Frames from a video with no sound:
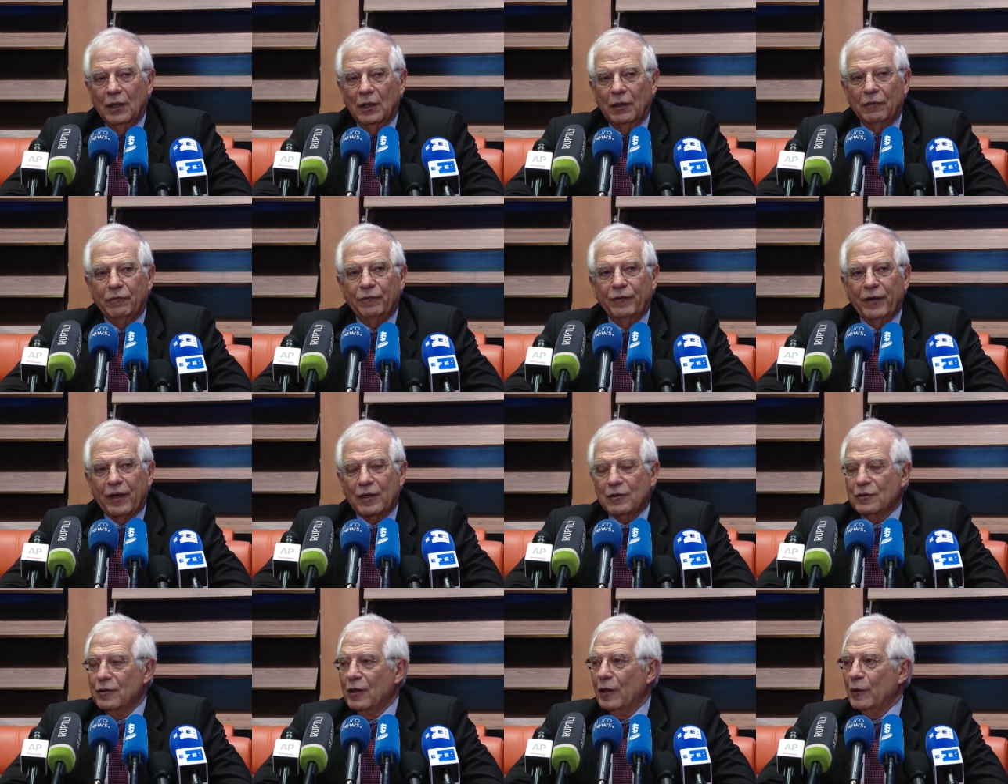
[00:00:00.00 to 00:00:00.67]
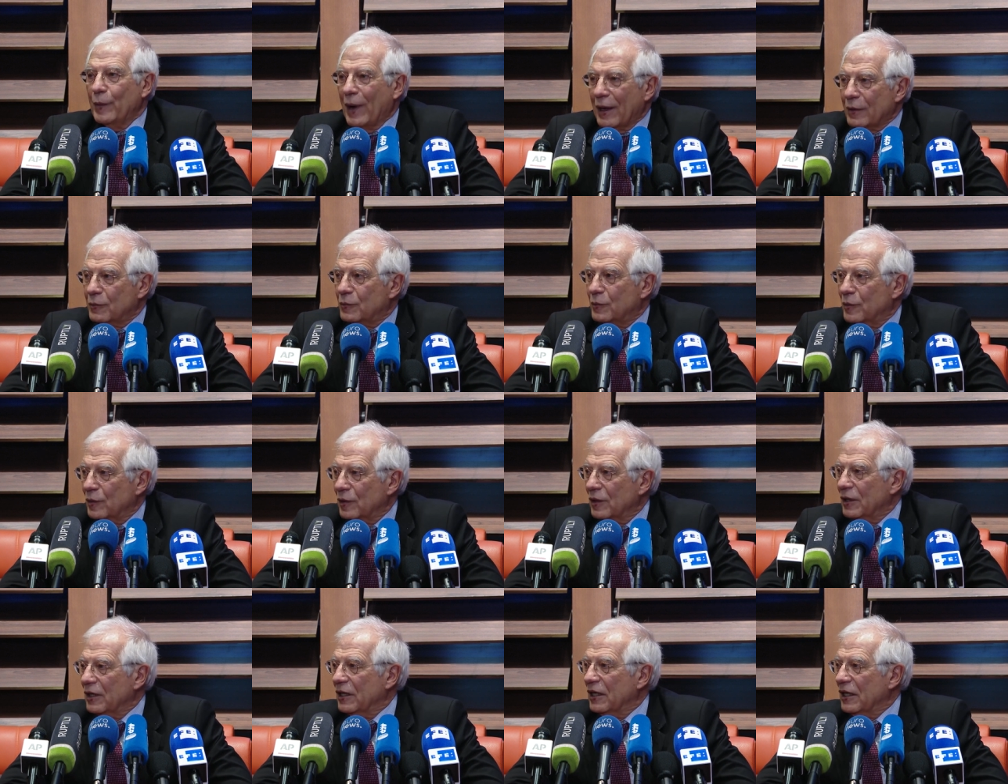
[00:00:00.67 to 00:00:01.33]
affect
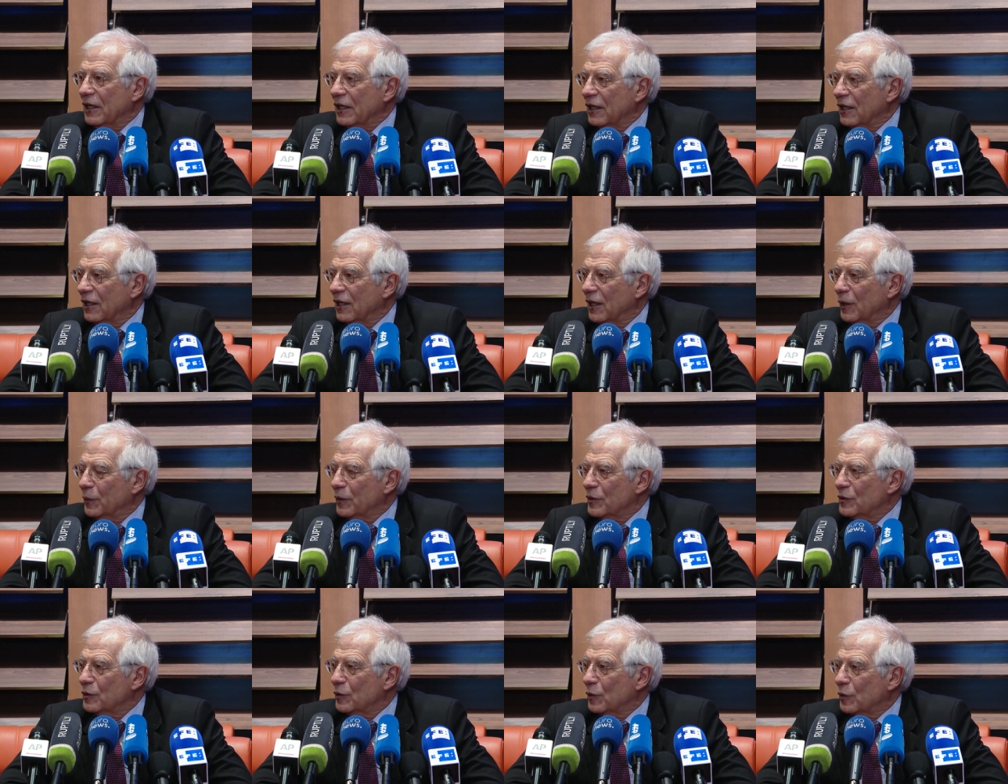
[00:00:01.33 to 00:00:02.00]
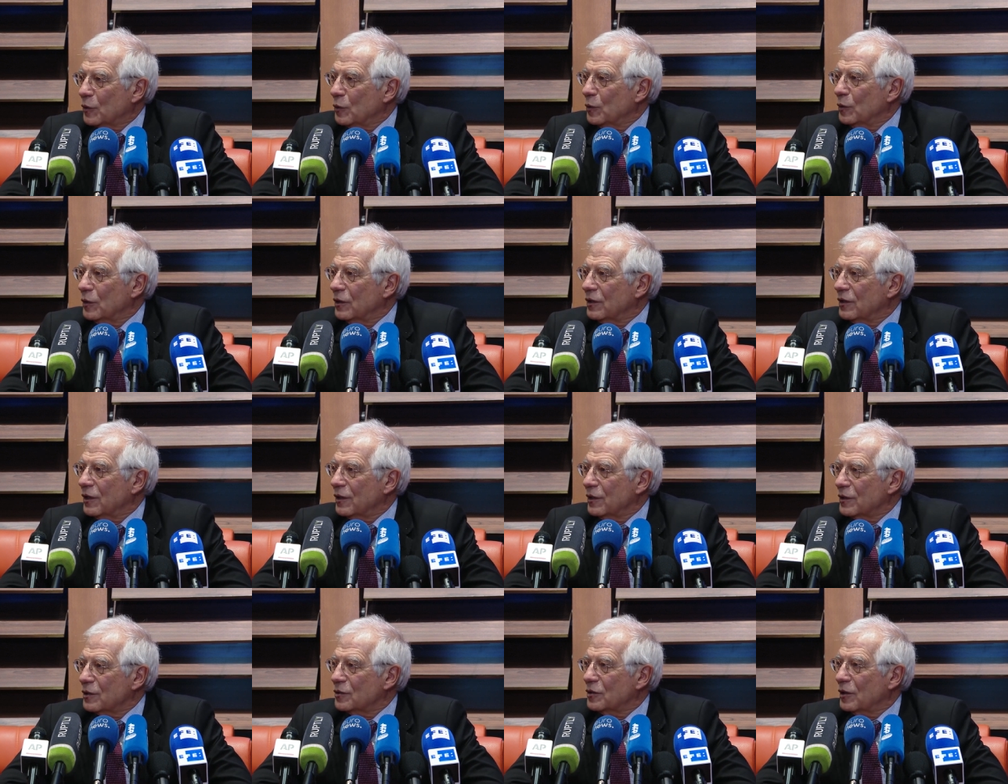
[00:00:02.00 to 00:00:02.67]
directly our
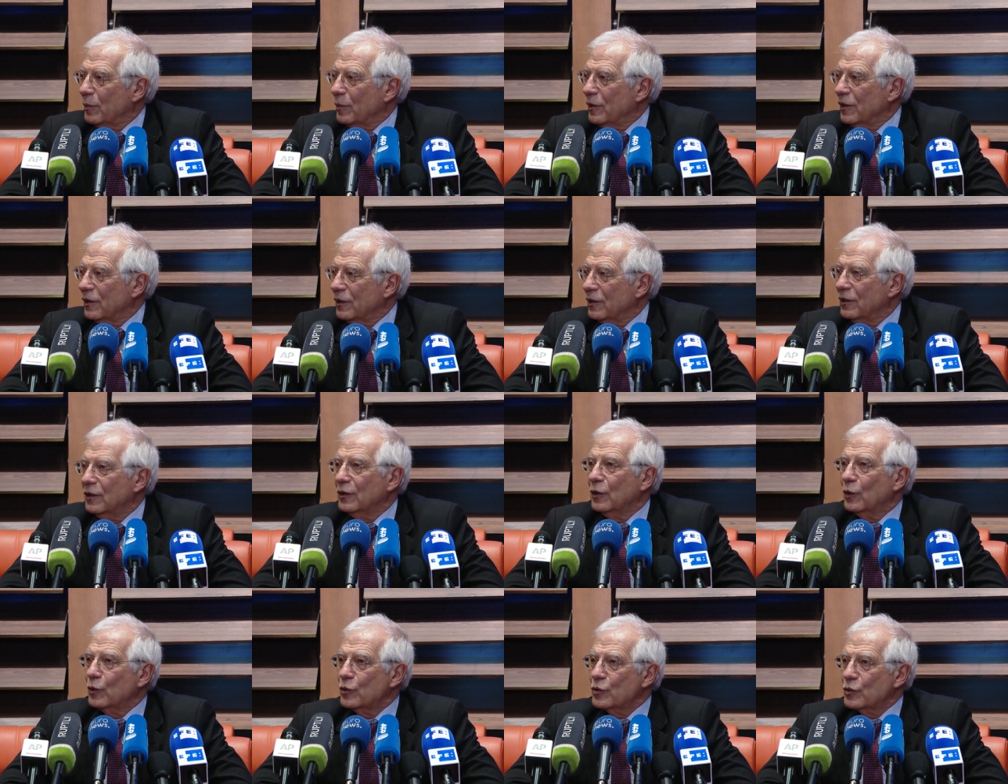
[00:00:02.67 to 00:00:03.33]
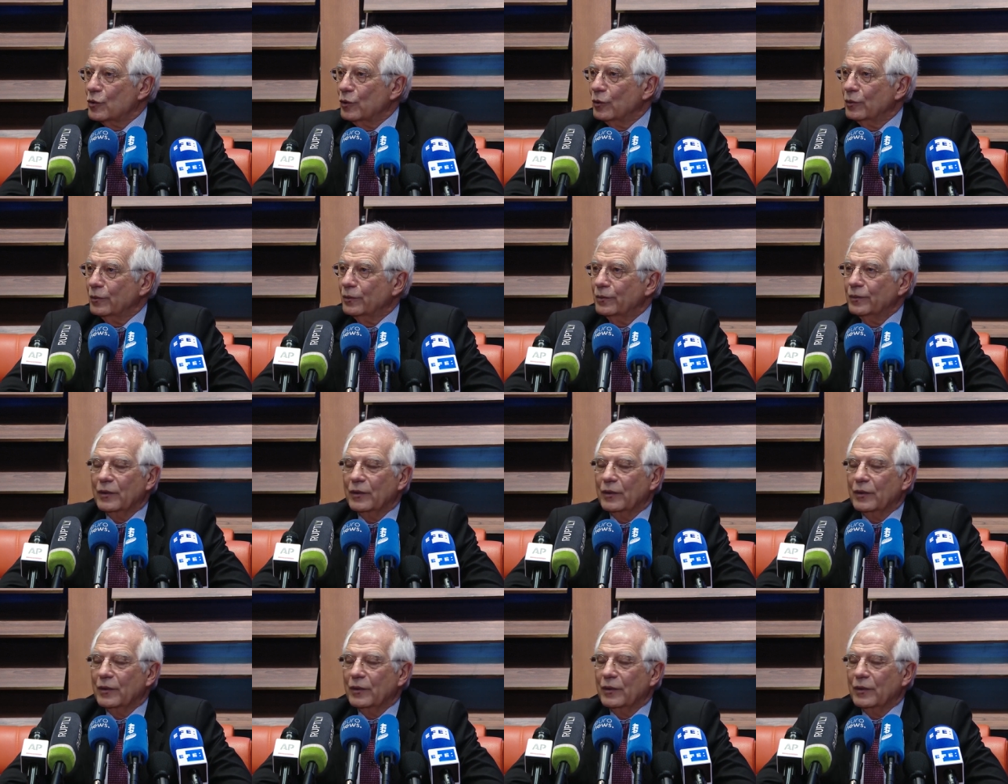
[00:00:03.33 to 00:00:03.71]
security and stability also.